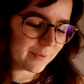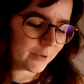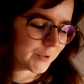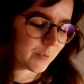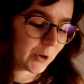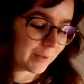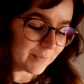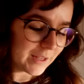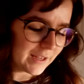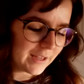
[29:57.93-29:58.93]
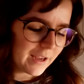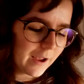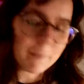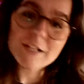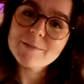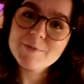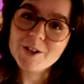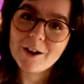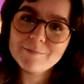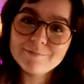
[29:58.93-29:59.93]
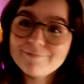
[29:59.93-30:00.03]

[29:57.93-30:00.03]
or this morning, my gym's shut.